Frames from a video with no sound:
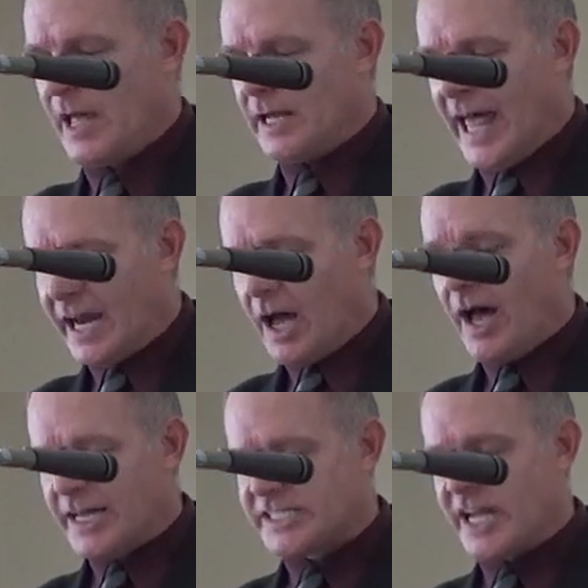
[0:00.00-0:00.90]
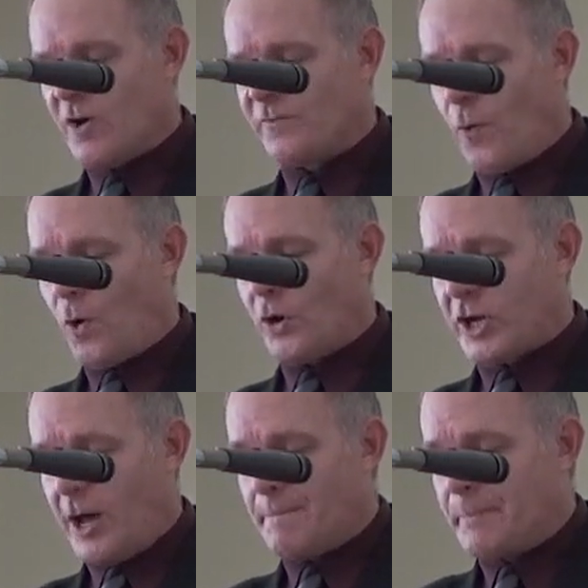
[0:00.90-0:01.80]
Let us, therefore,
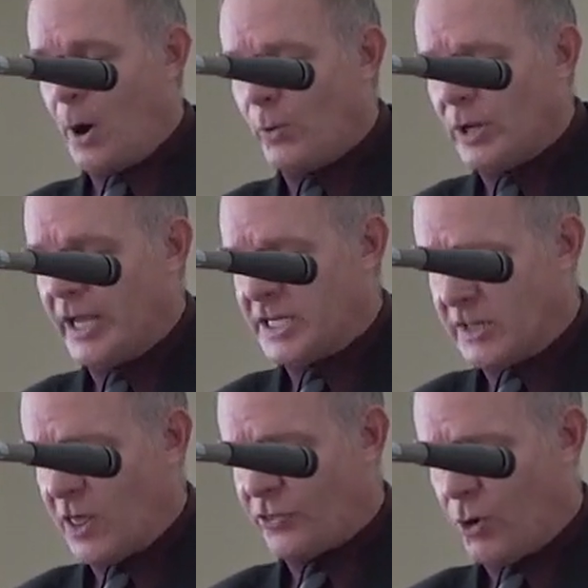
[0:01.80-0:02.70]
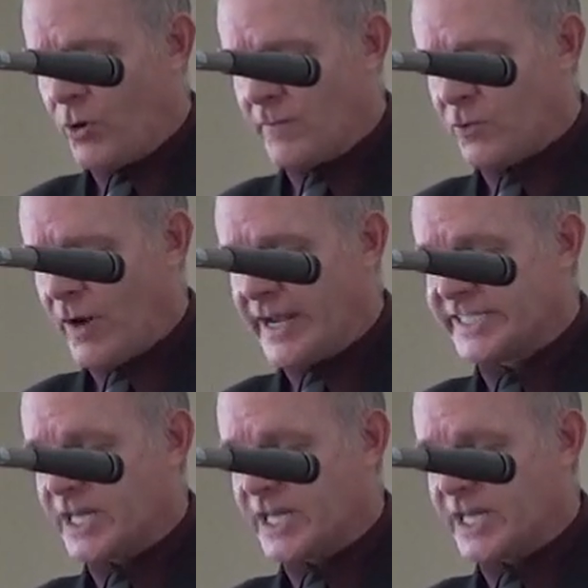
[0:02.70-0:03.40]
come boldly to the throne of grace,